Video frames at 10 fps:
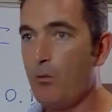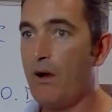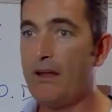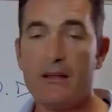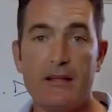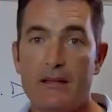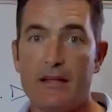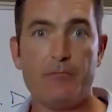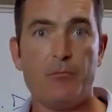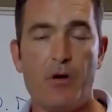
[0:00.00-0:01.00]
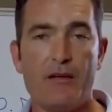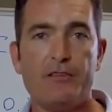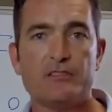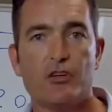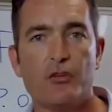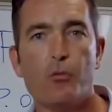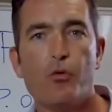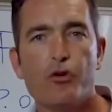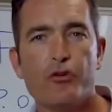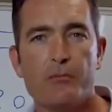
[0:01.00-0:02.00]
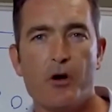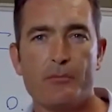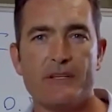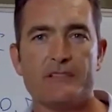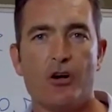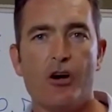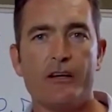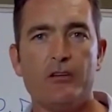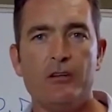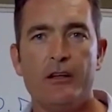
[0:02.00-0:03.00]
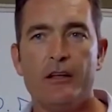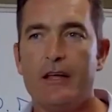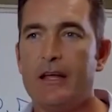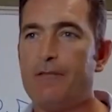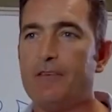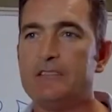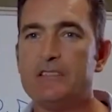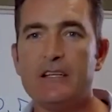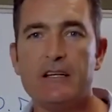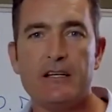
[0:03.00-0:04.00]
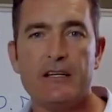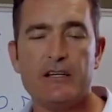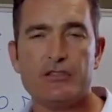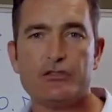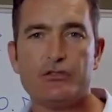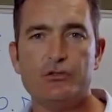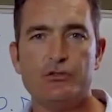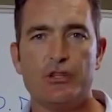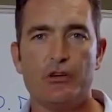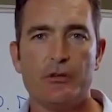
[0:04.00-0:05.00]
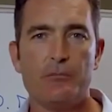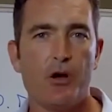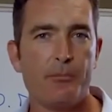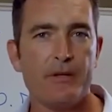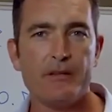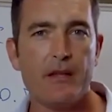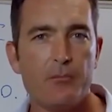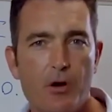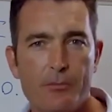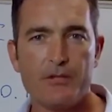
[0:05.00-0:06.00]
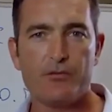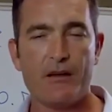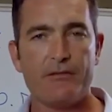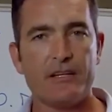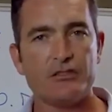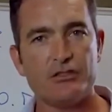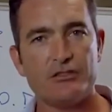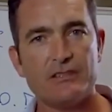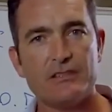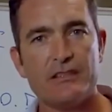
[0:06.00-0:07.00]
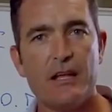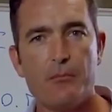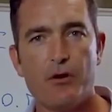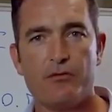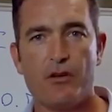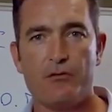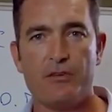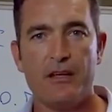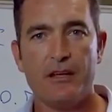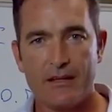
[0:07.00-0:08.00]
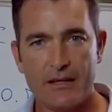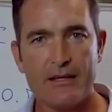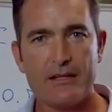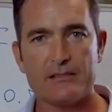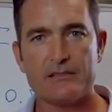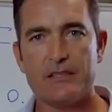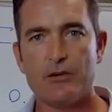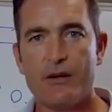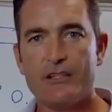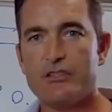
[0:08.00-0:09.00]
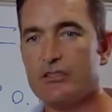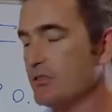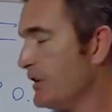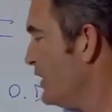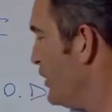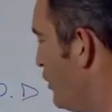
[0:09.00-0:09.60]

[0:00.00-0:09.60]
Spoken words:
if it's on the water, it might be tidal. If it's in a school zone, there might be traffic issues. There's a number of key considerations.